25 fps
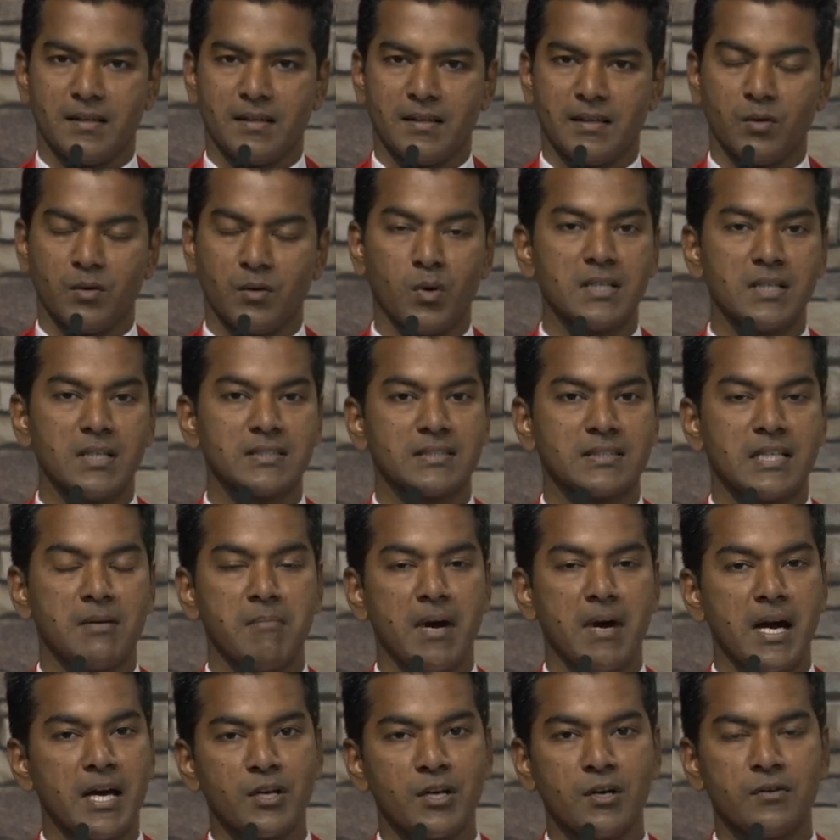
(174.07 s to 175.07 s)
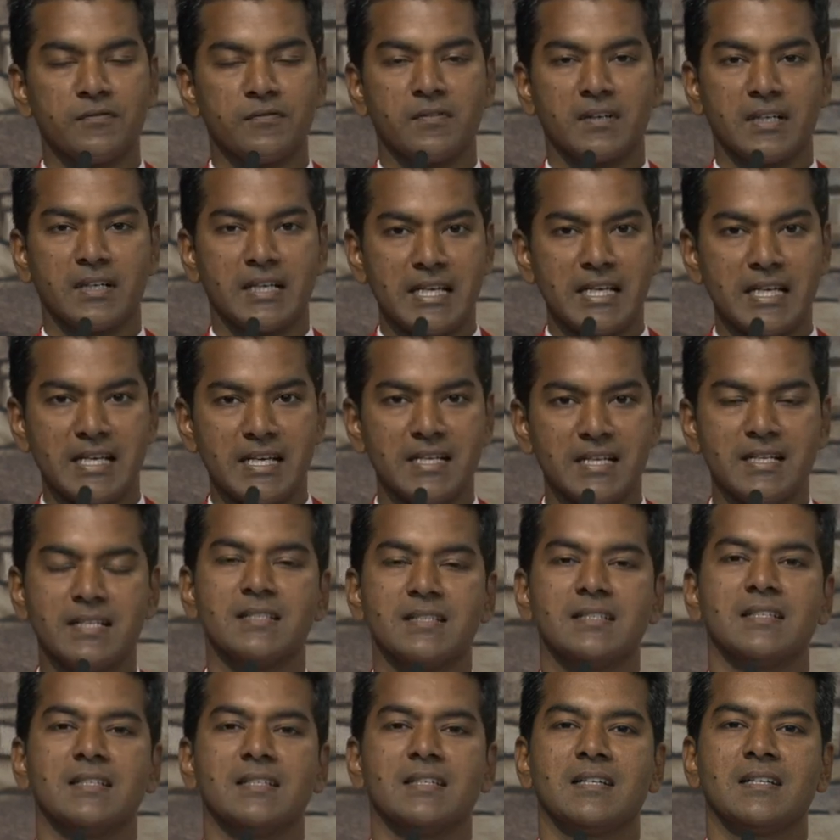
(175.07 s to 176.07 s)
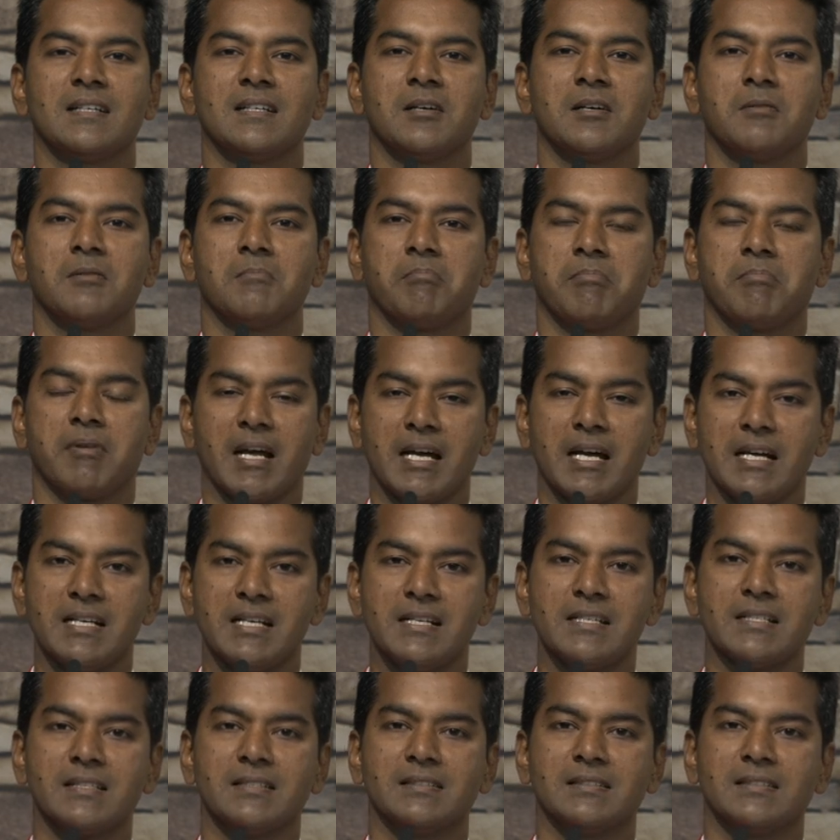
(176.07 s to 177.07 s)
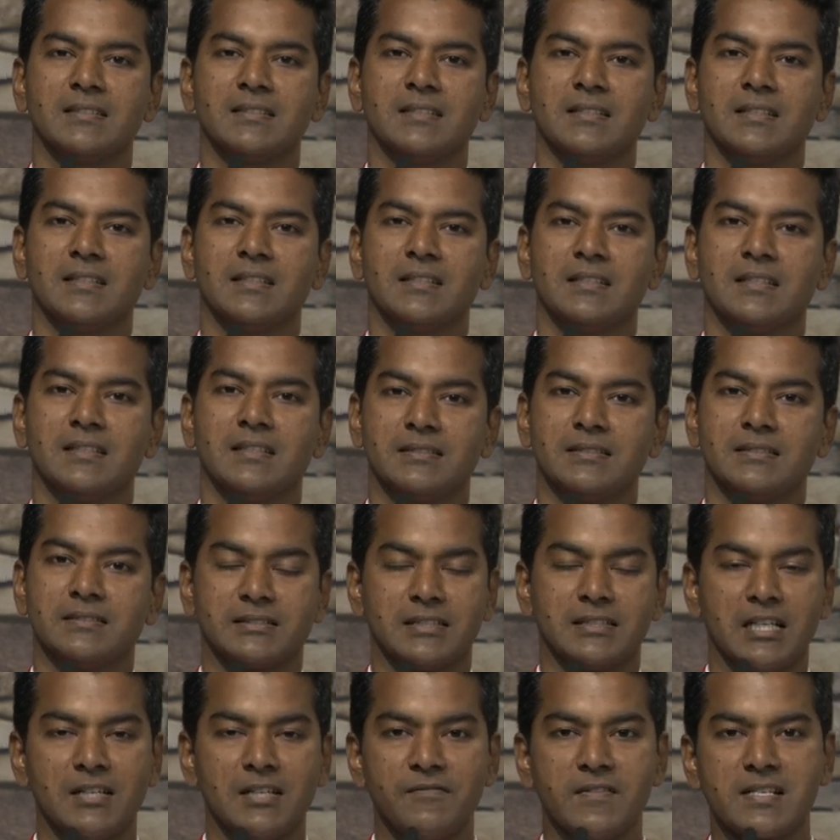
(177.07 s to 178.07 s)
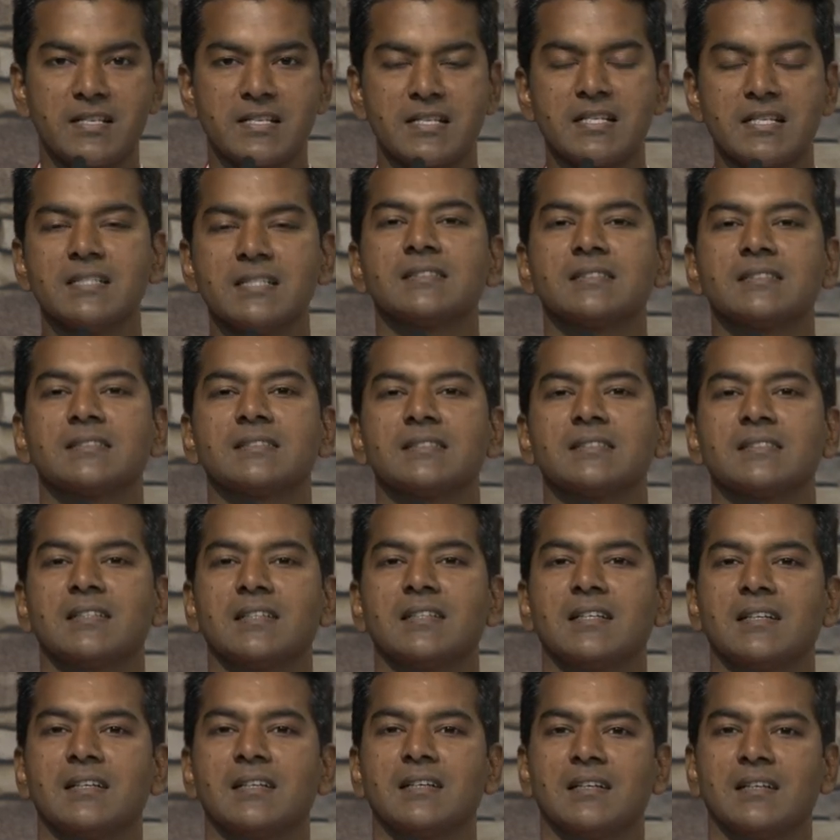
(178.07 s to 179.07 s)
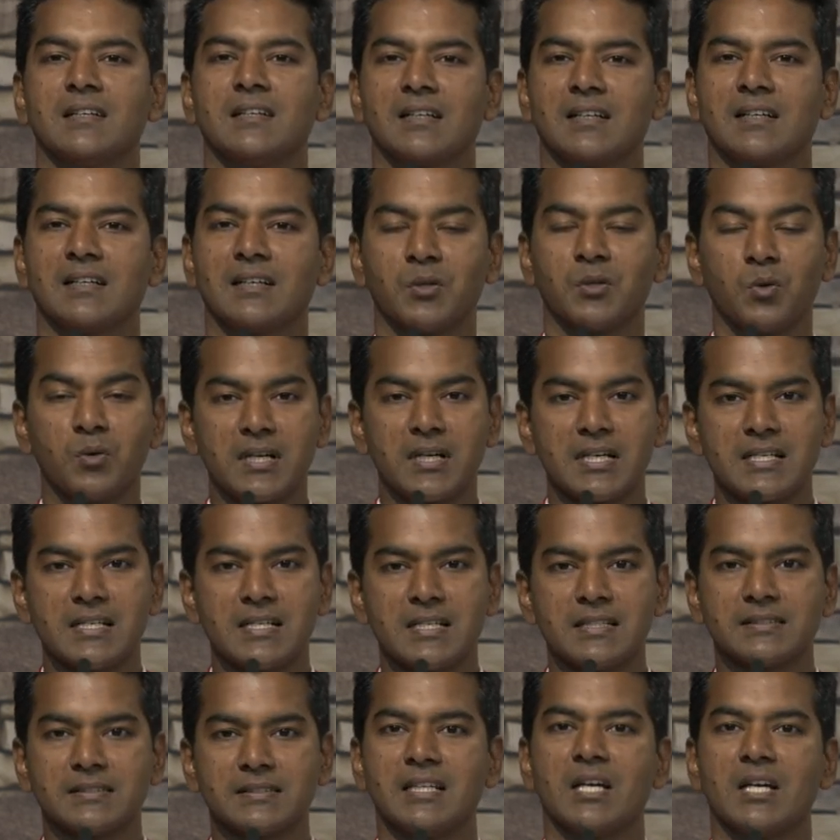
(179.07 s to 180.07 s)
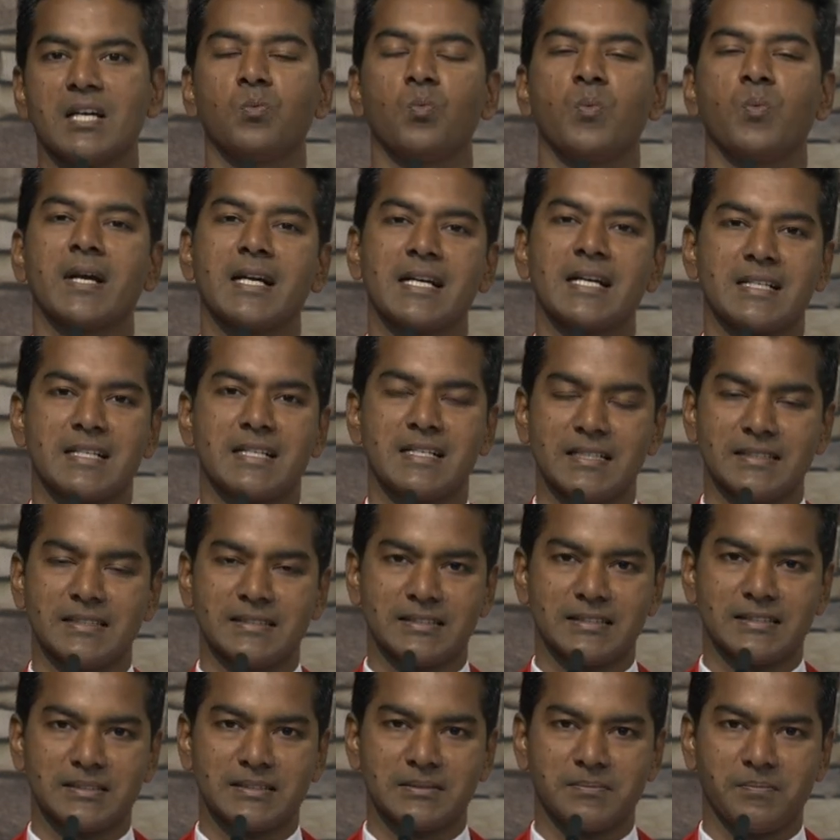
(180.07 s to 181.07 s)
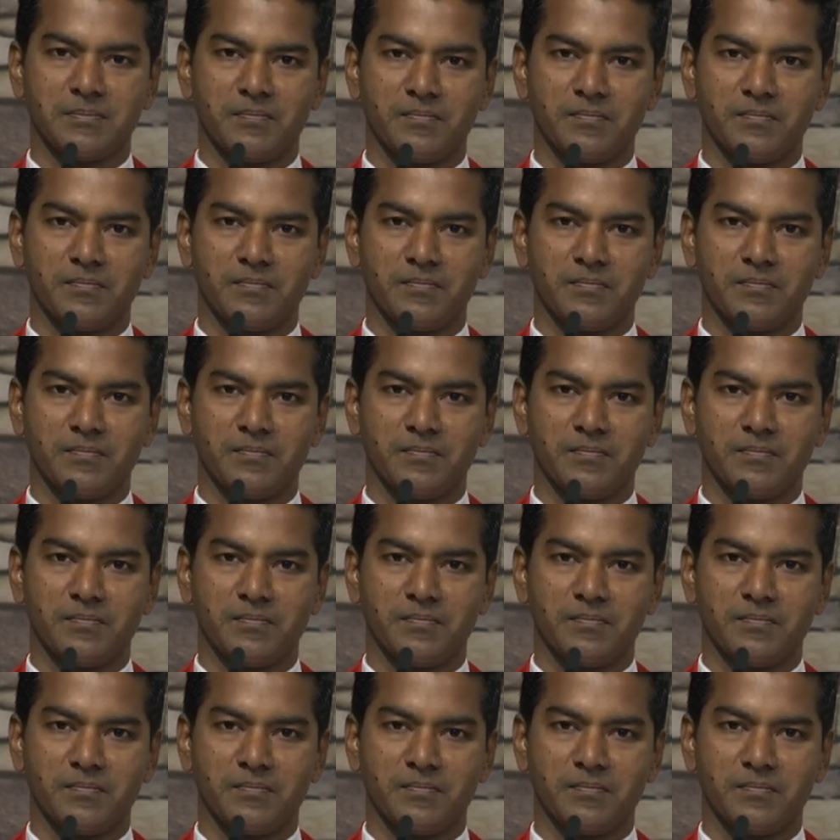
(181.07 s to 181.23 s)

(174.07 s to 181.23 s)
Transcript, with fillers: He was a man of greed, pride, selfishness, crookedness, and wickedness.